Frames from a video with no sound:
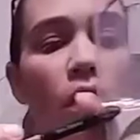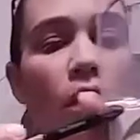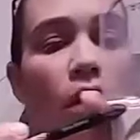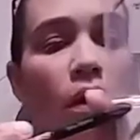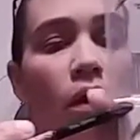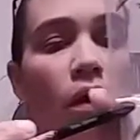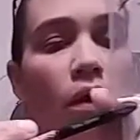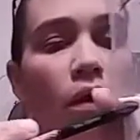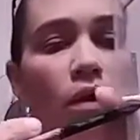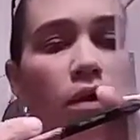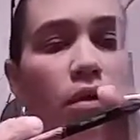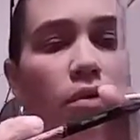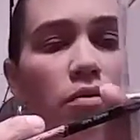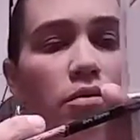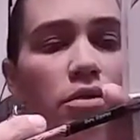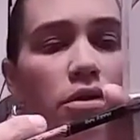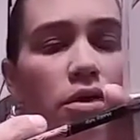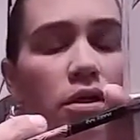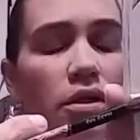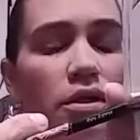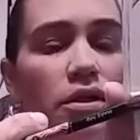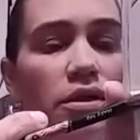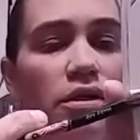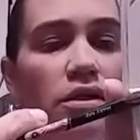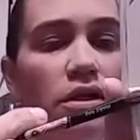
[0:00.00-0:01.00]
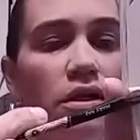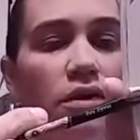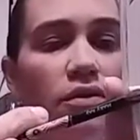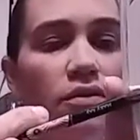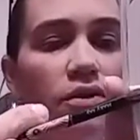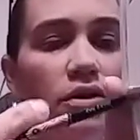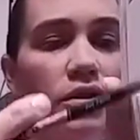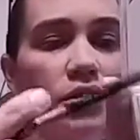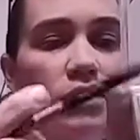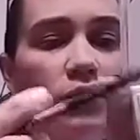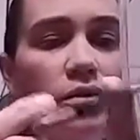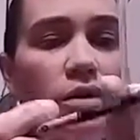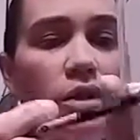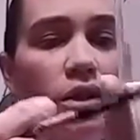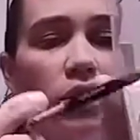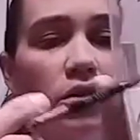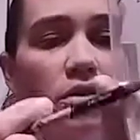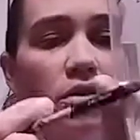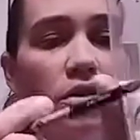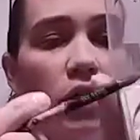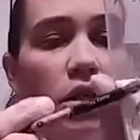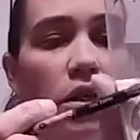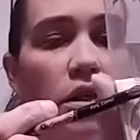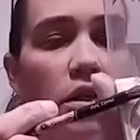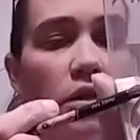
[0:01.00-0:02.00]
I'm trying to see if this one
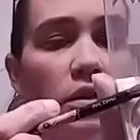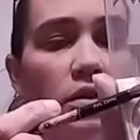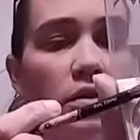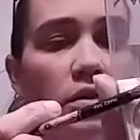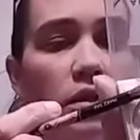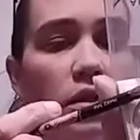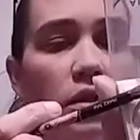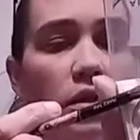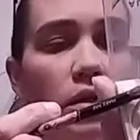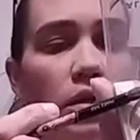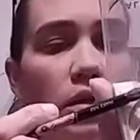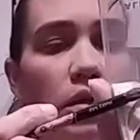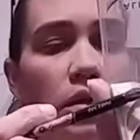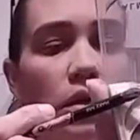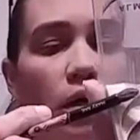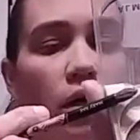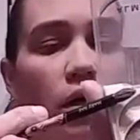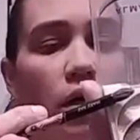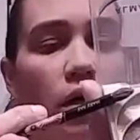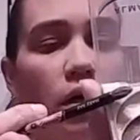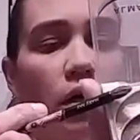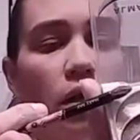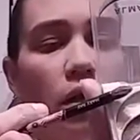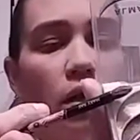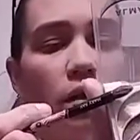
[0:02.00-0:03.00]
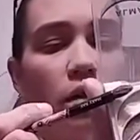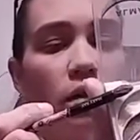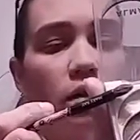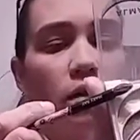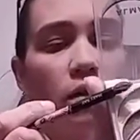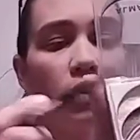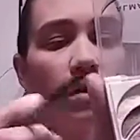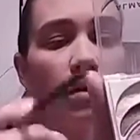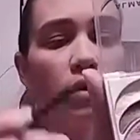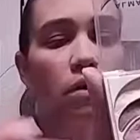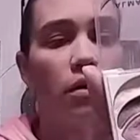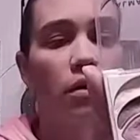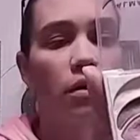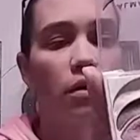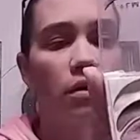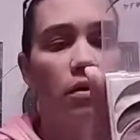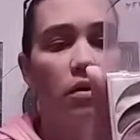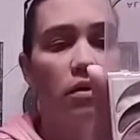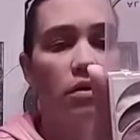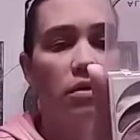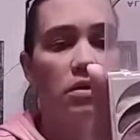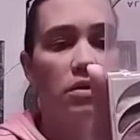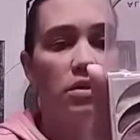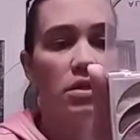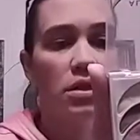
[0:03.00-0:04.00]
actually has a color
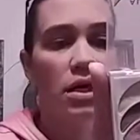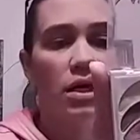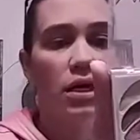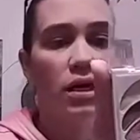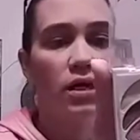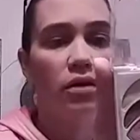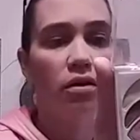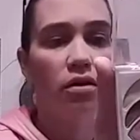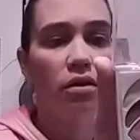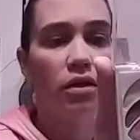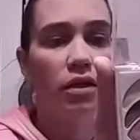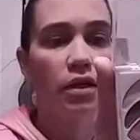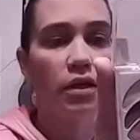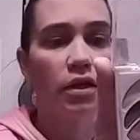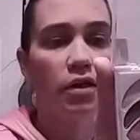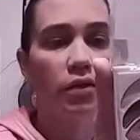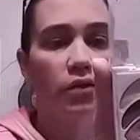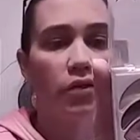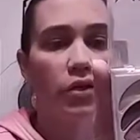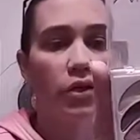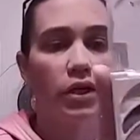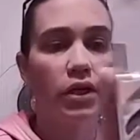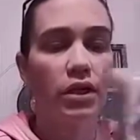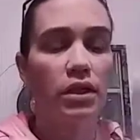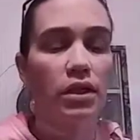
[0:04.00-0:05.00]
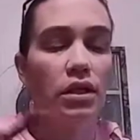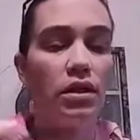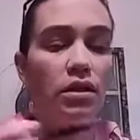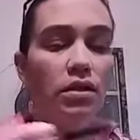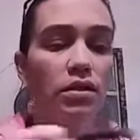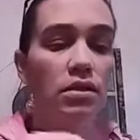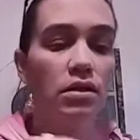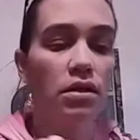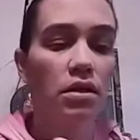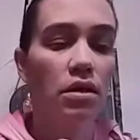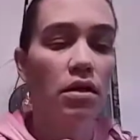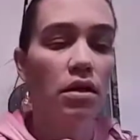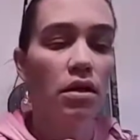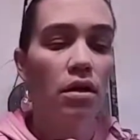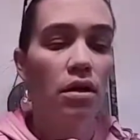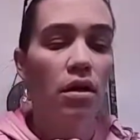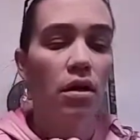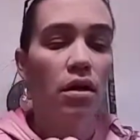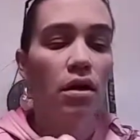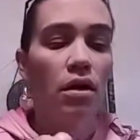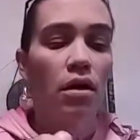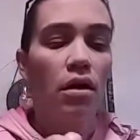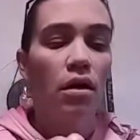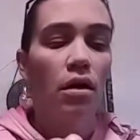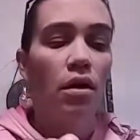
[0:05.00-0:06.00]
title. I don't think it does.
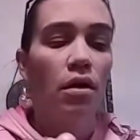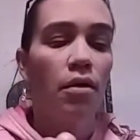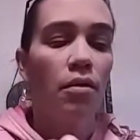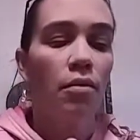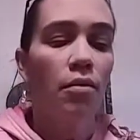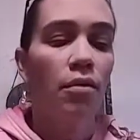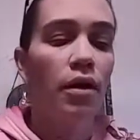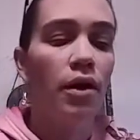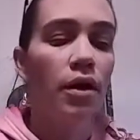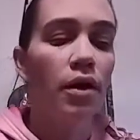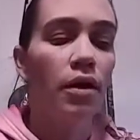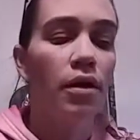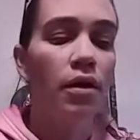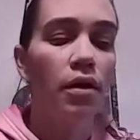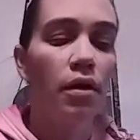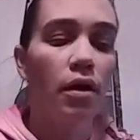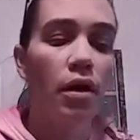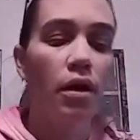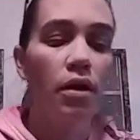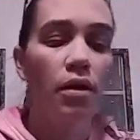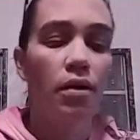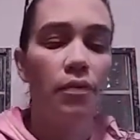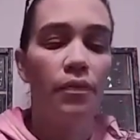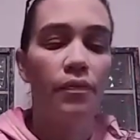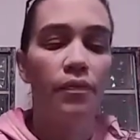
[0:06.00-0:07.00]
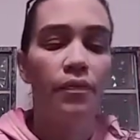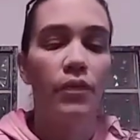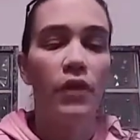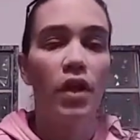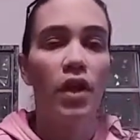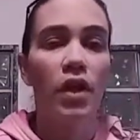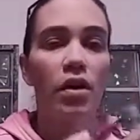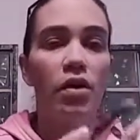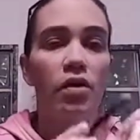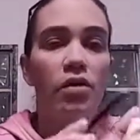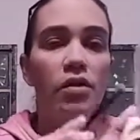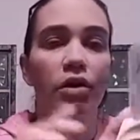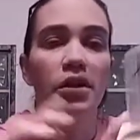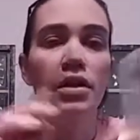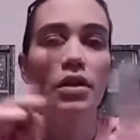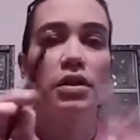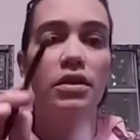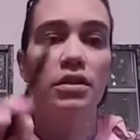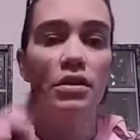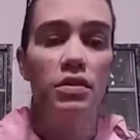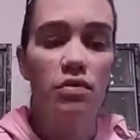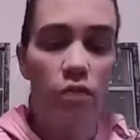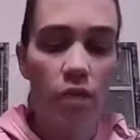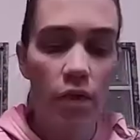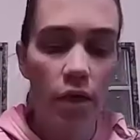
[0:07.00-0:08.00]
But I go into
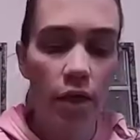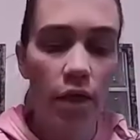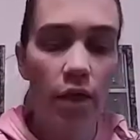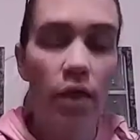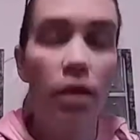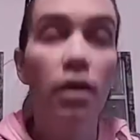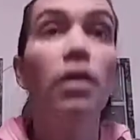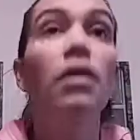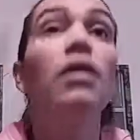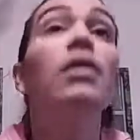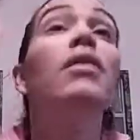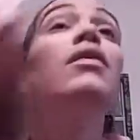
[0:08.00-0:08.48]
this white